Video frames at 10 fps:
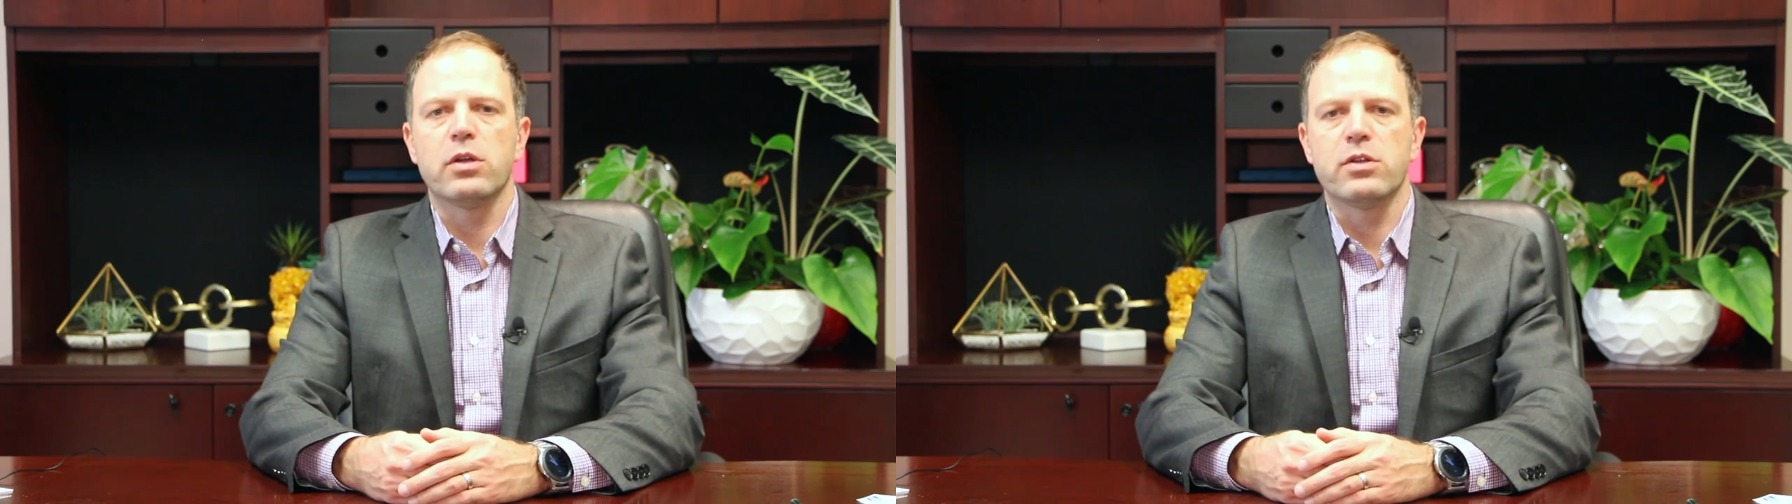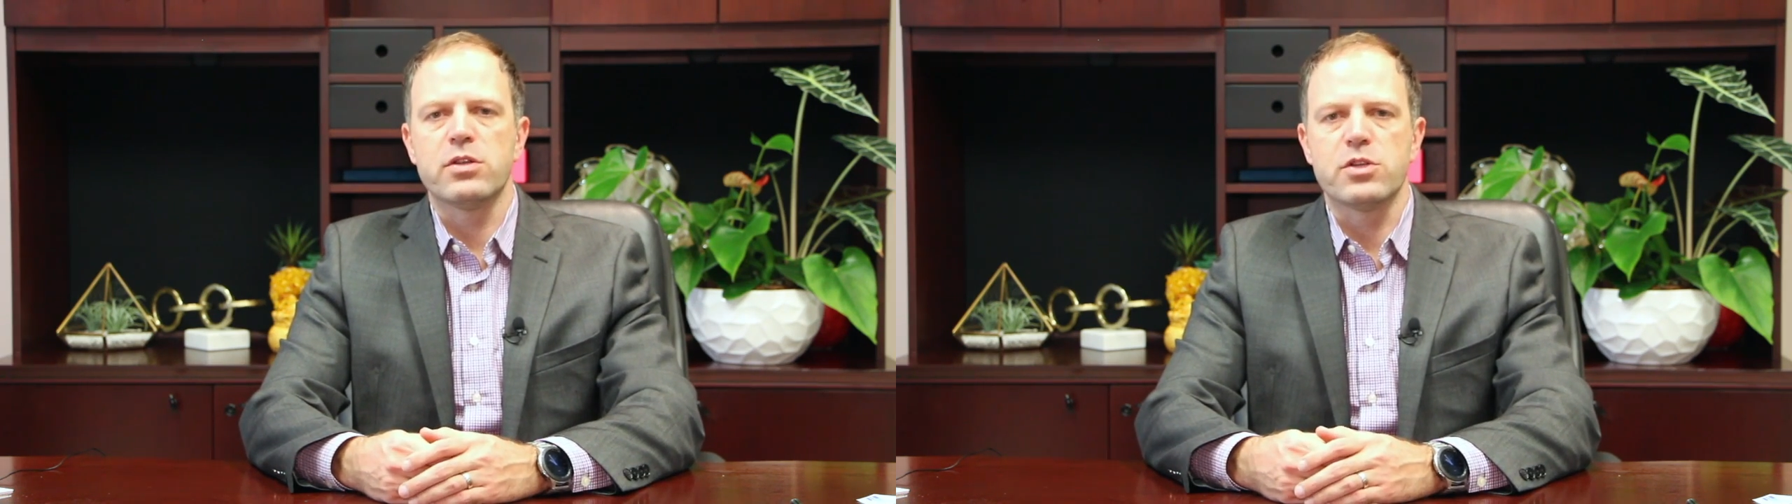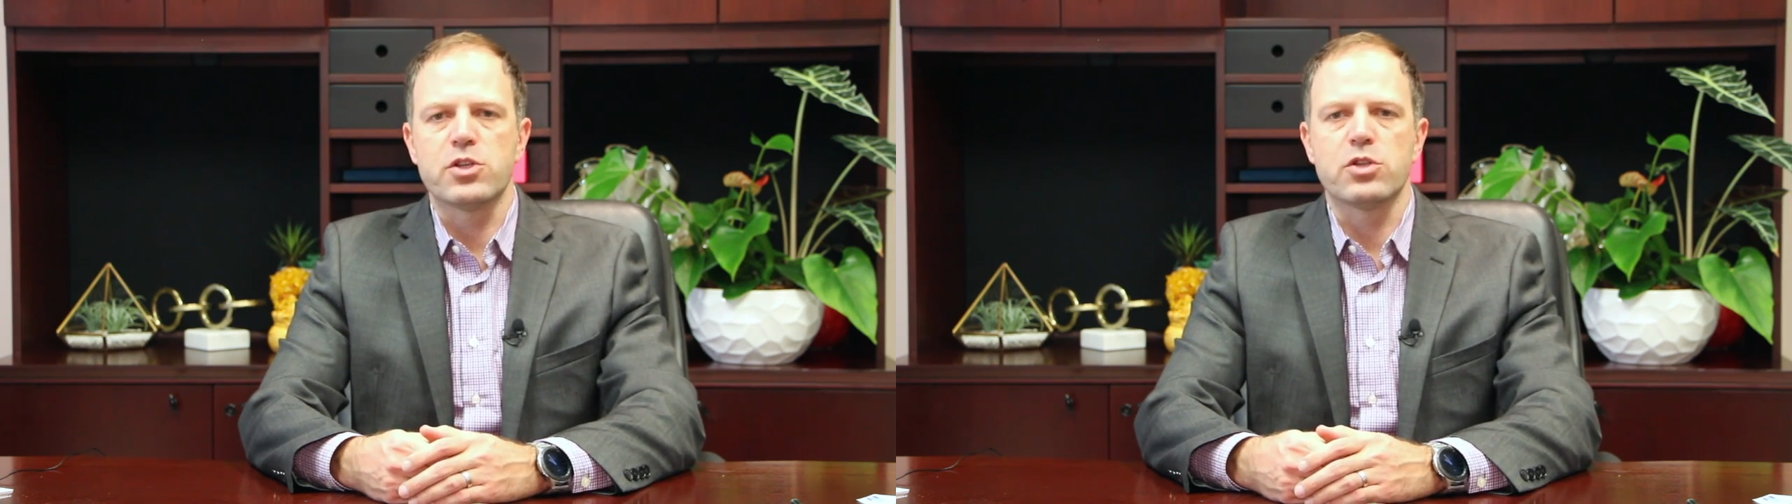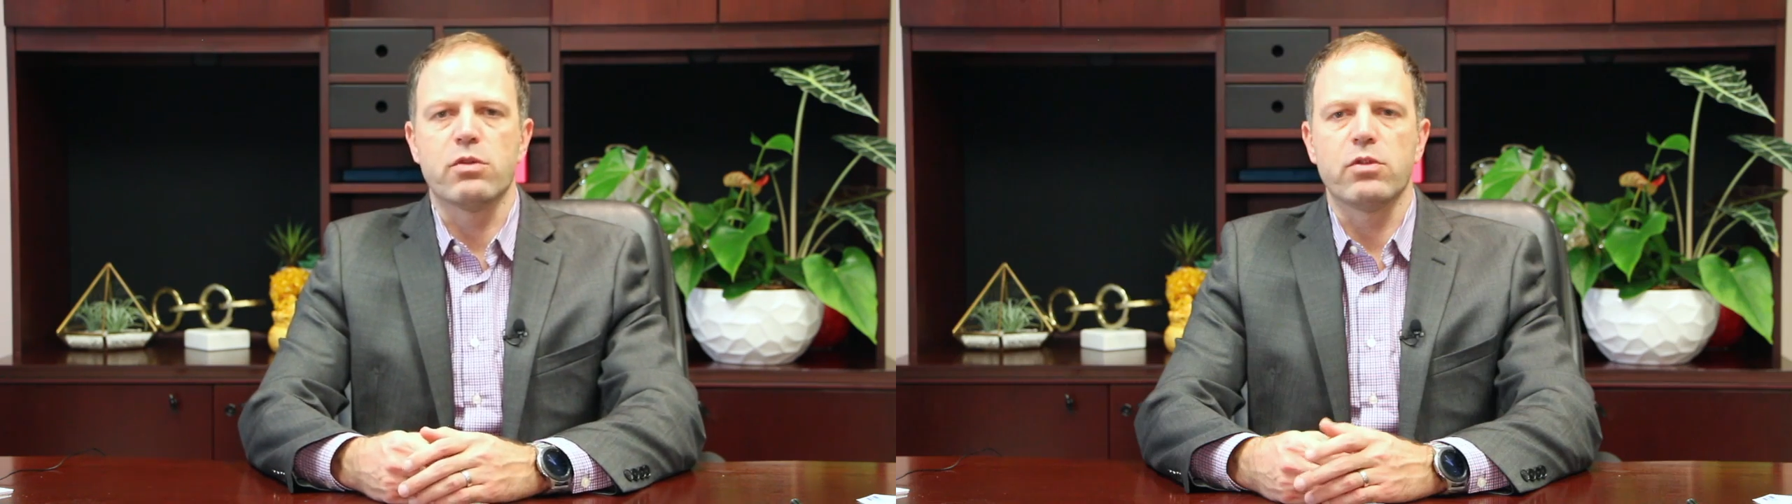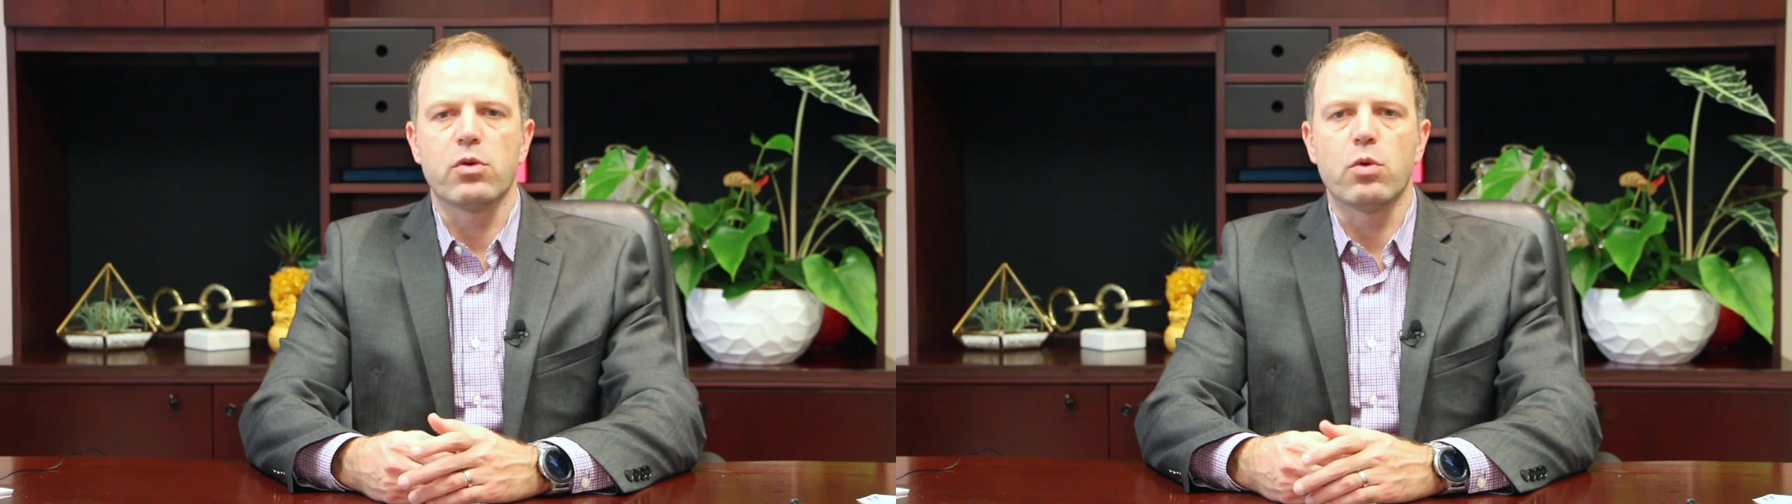a decision
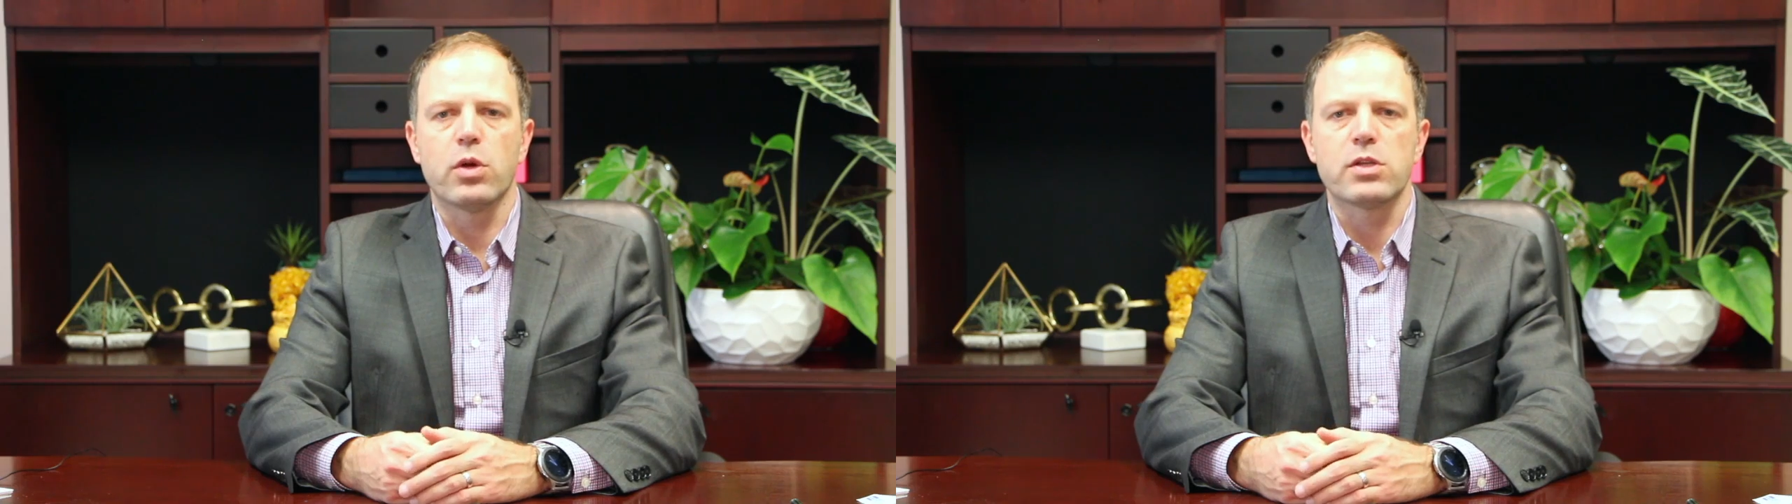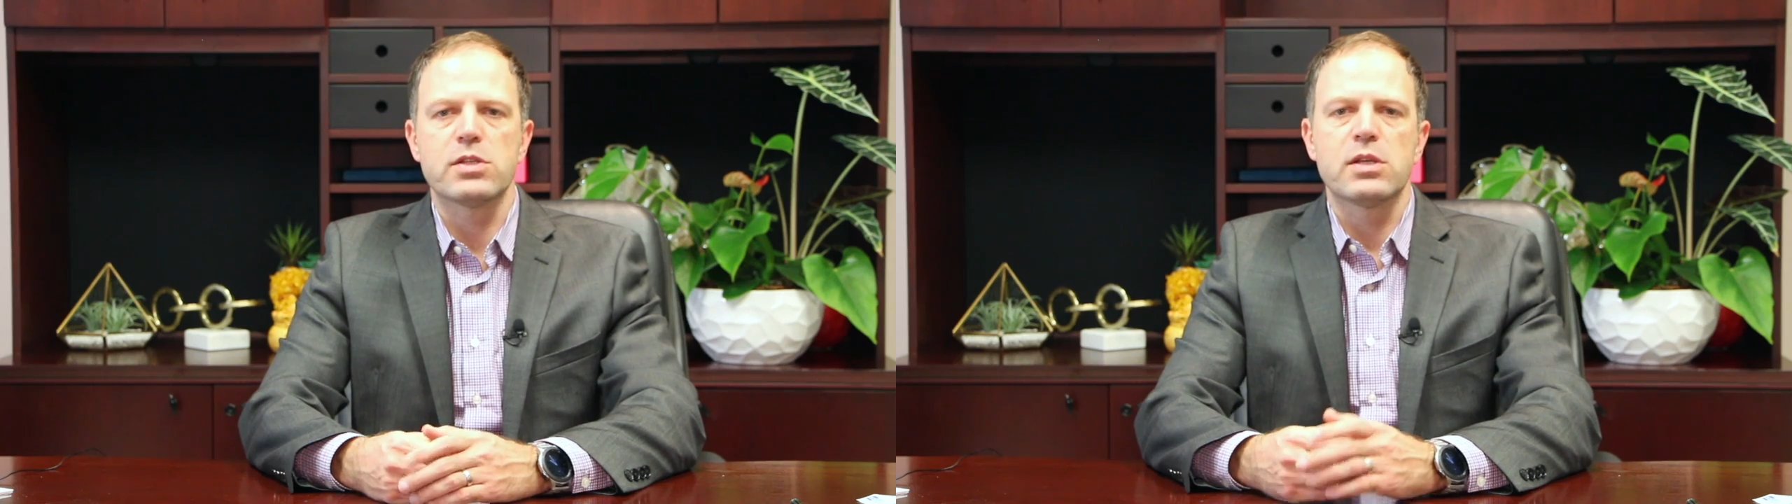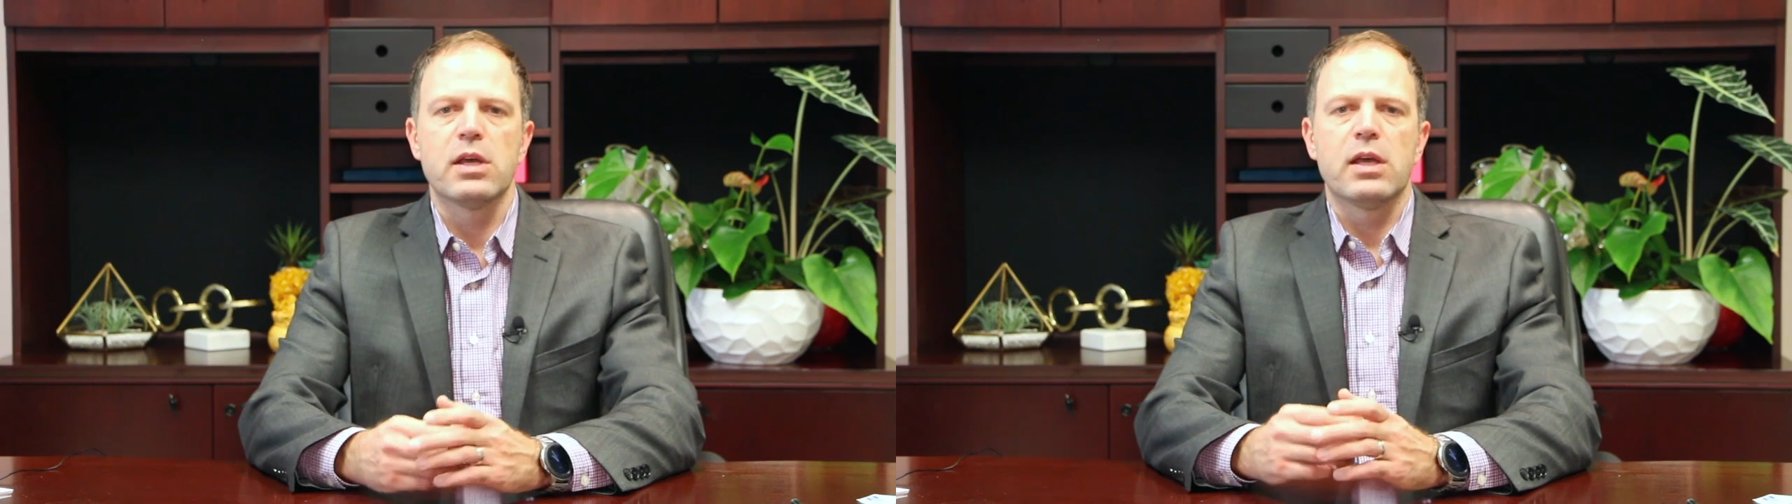of the courts.